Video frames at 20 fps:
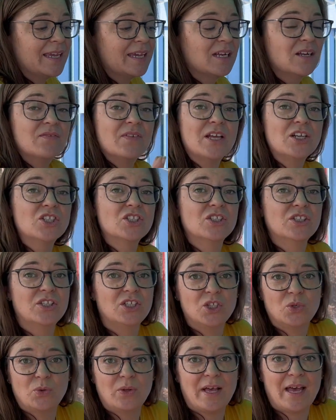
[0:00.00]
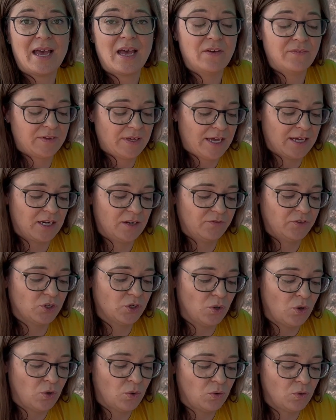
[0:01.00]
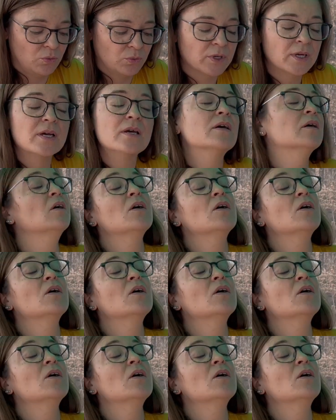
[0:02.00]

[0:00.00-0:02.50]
And eventually you will have kind of your own